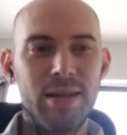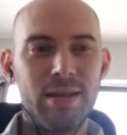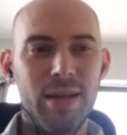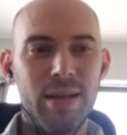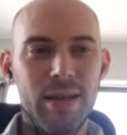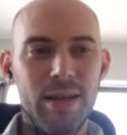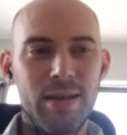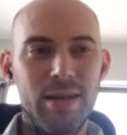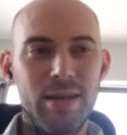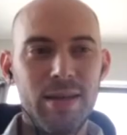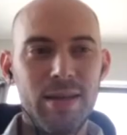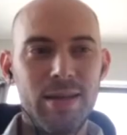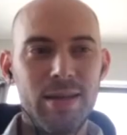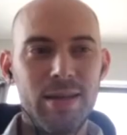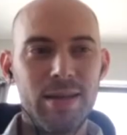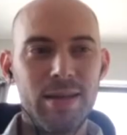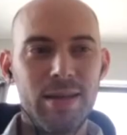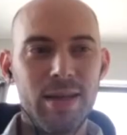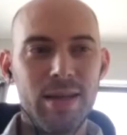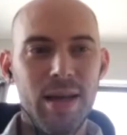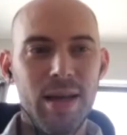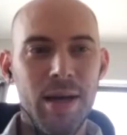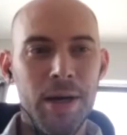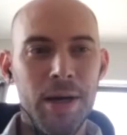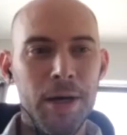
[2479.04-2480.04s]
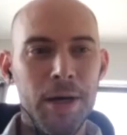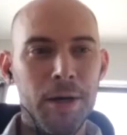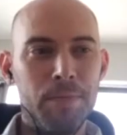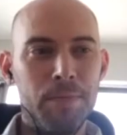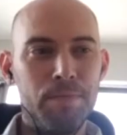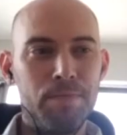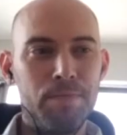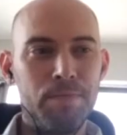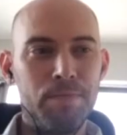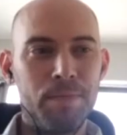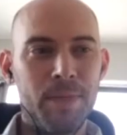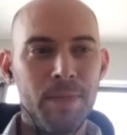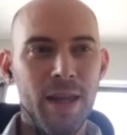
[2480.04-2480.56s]
like this.
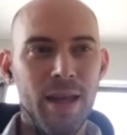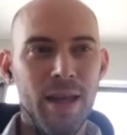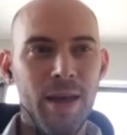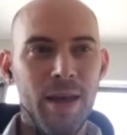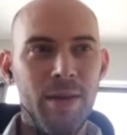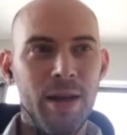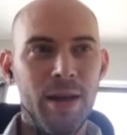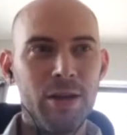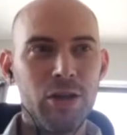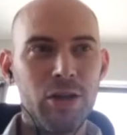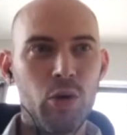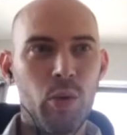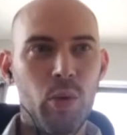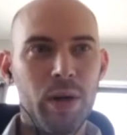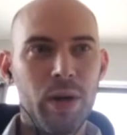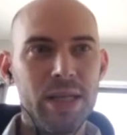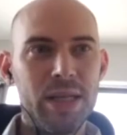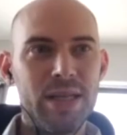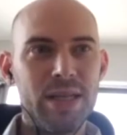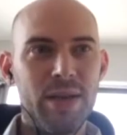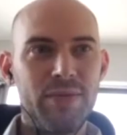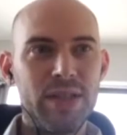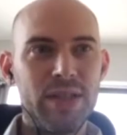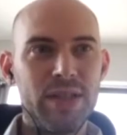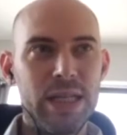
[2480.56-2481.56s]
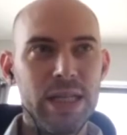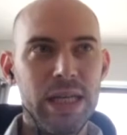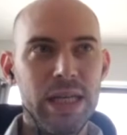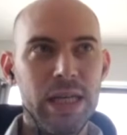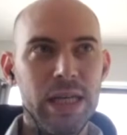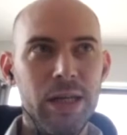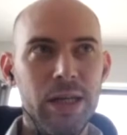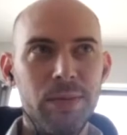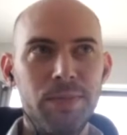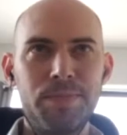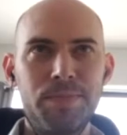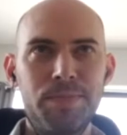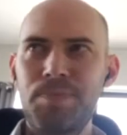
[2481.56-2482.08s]
And then in
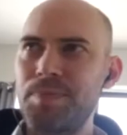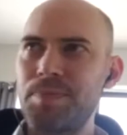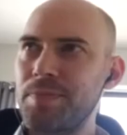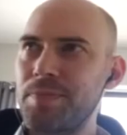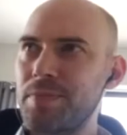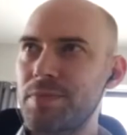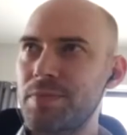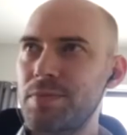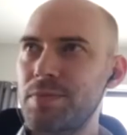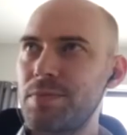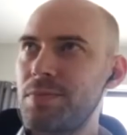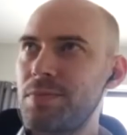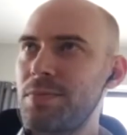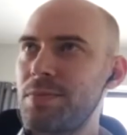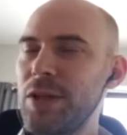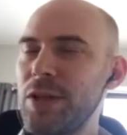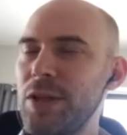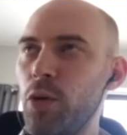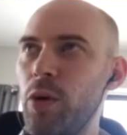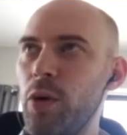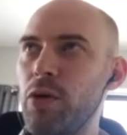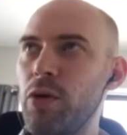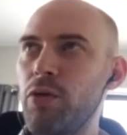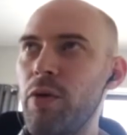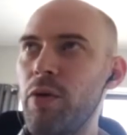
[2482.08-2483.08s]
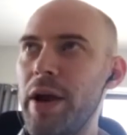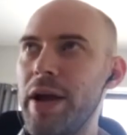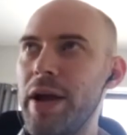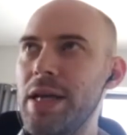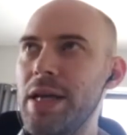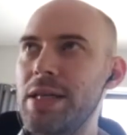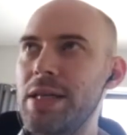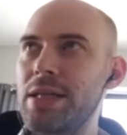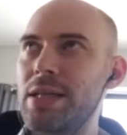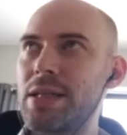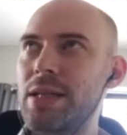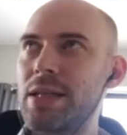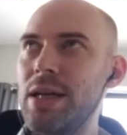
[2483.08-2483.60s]
2017, we
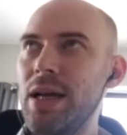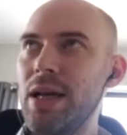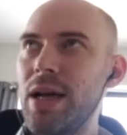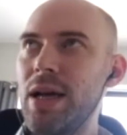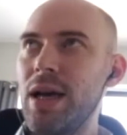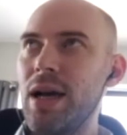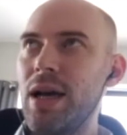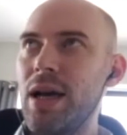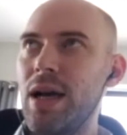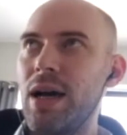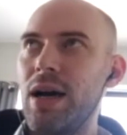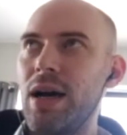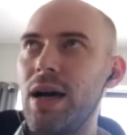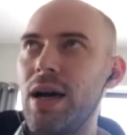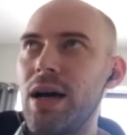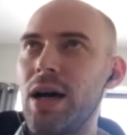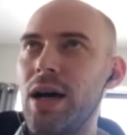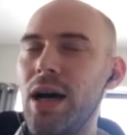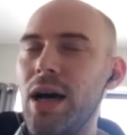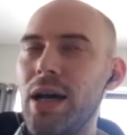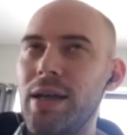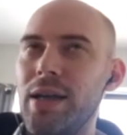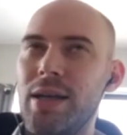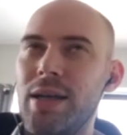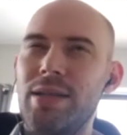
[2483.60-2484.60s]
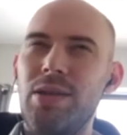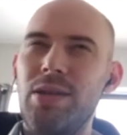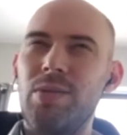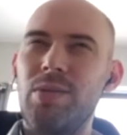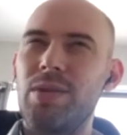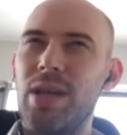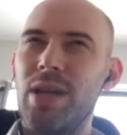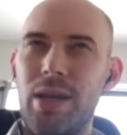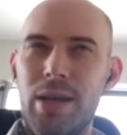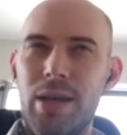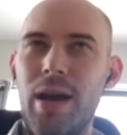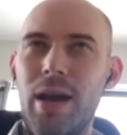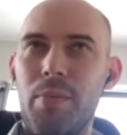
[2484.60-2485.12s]
raised, I guess you'd
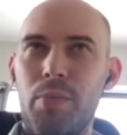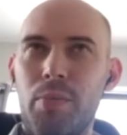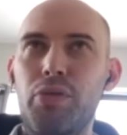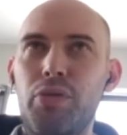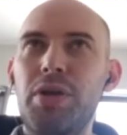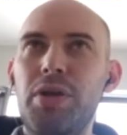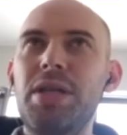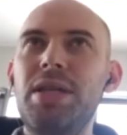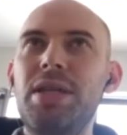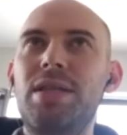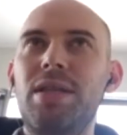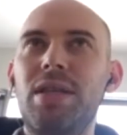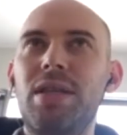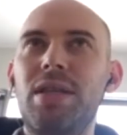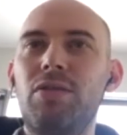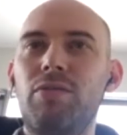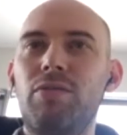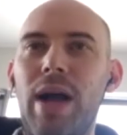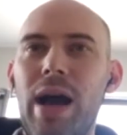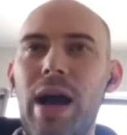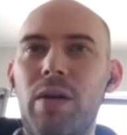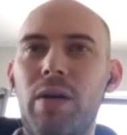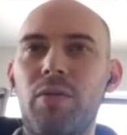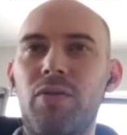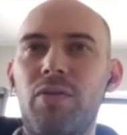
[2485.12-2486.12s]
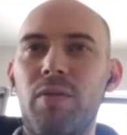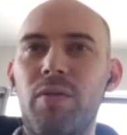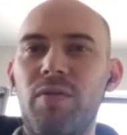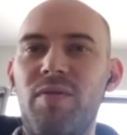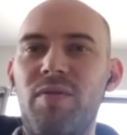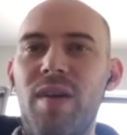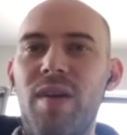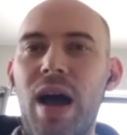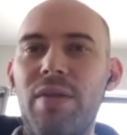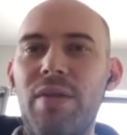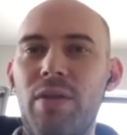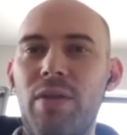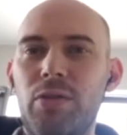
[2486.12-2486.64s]
say, pre-seed round from
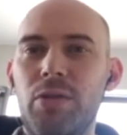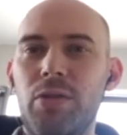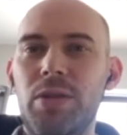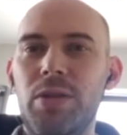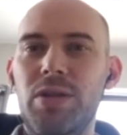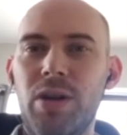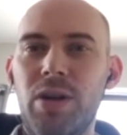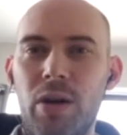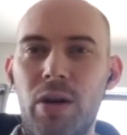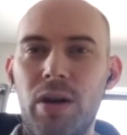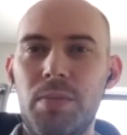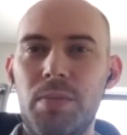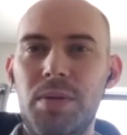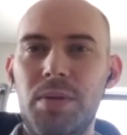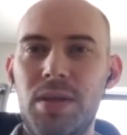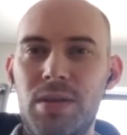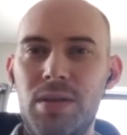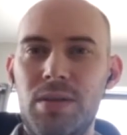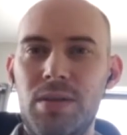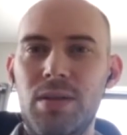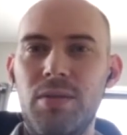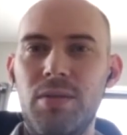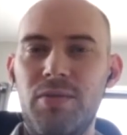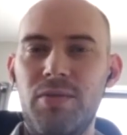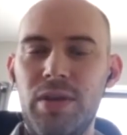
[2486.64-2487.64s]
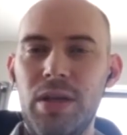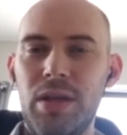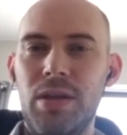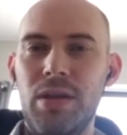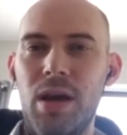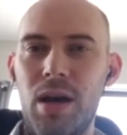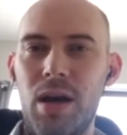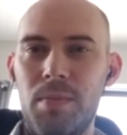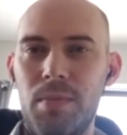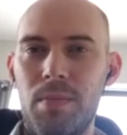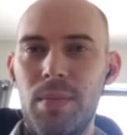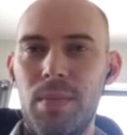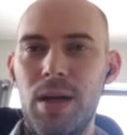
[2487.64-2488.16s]
500 Startups
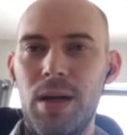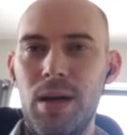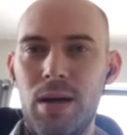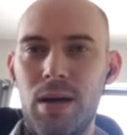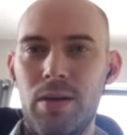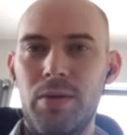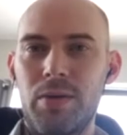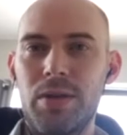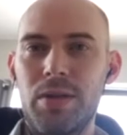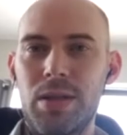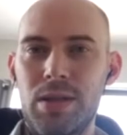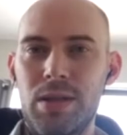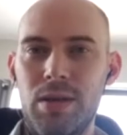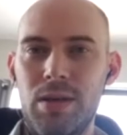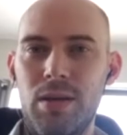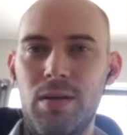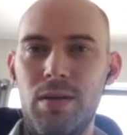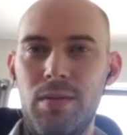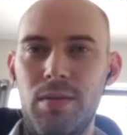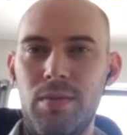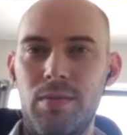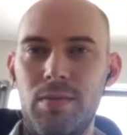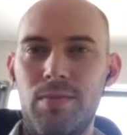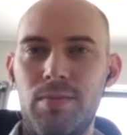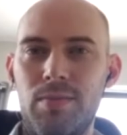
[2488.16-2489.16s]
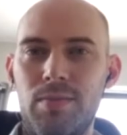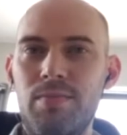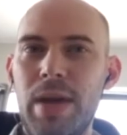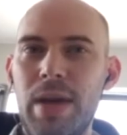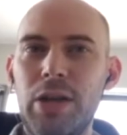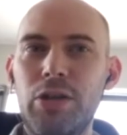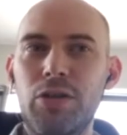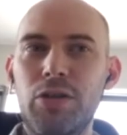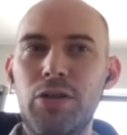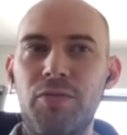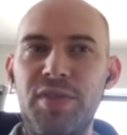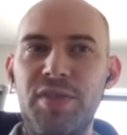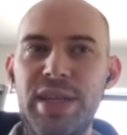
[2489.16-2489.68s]
Vietnam, which is a
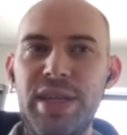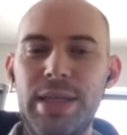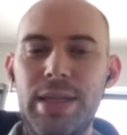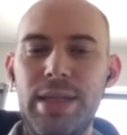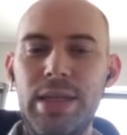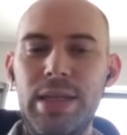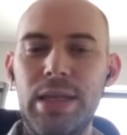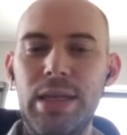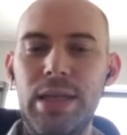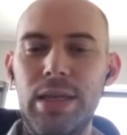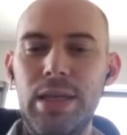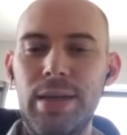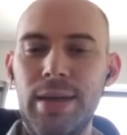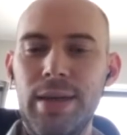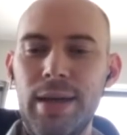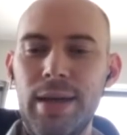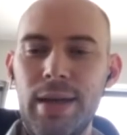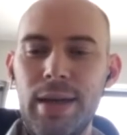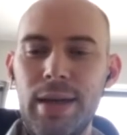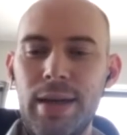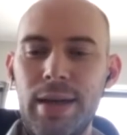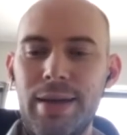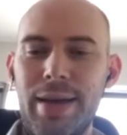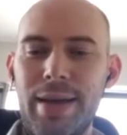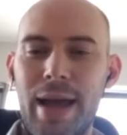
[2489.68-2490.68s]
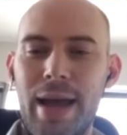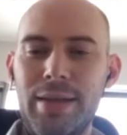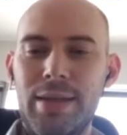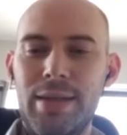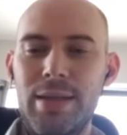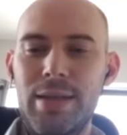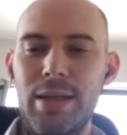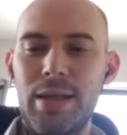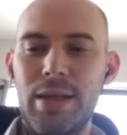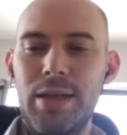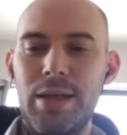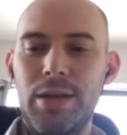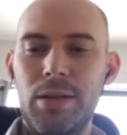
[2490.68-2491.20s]
major VC
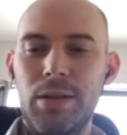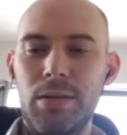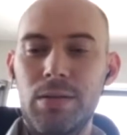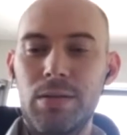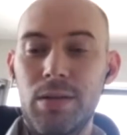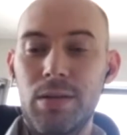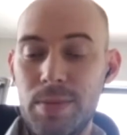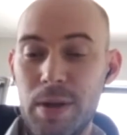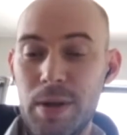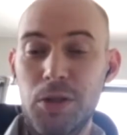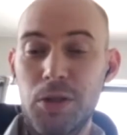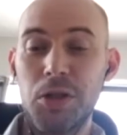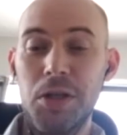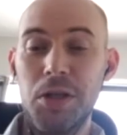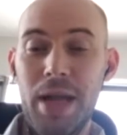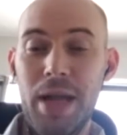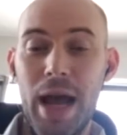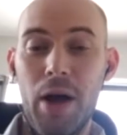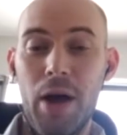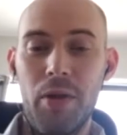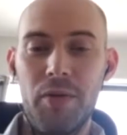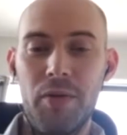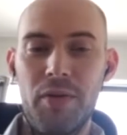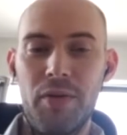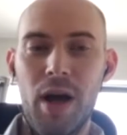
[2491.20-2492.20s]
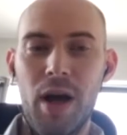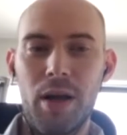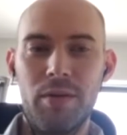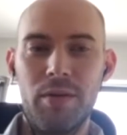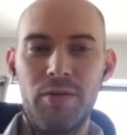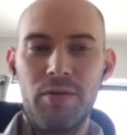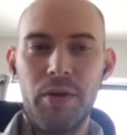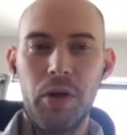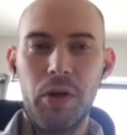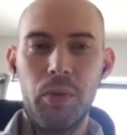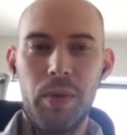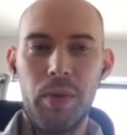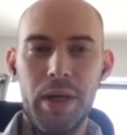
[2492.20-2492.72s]
entity here, especially now they've gotten
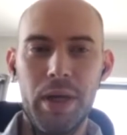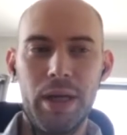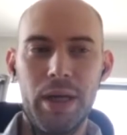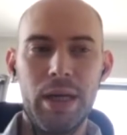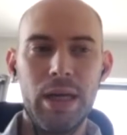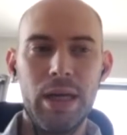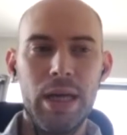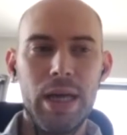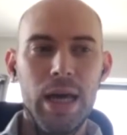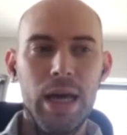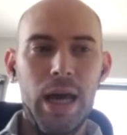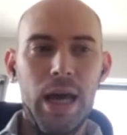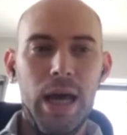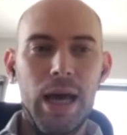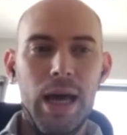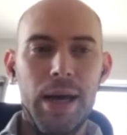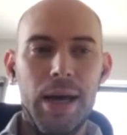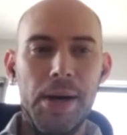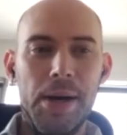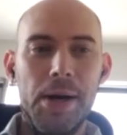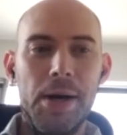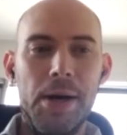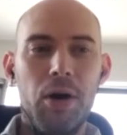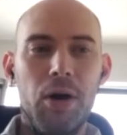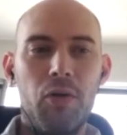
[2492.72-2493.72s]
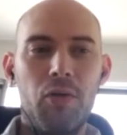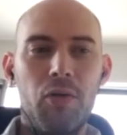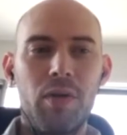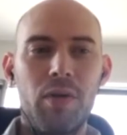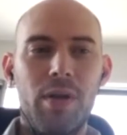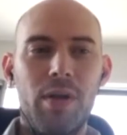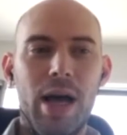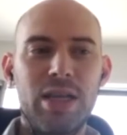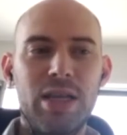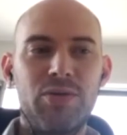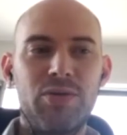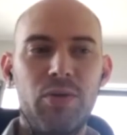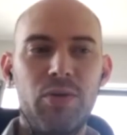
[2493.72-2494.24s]
very big over the
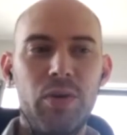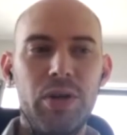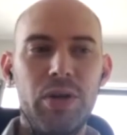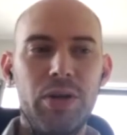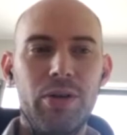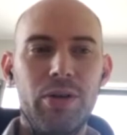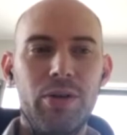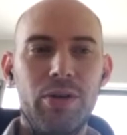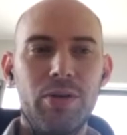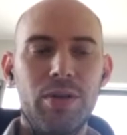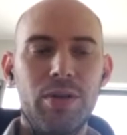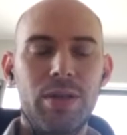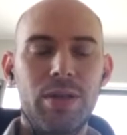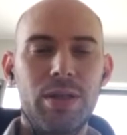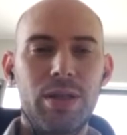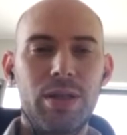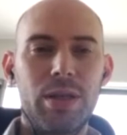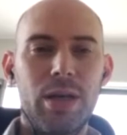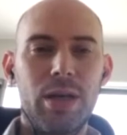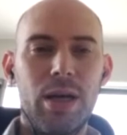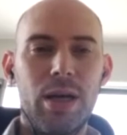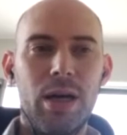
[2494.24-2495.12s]
last few years.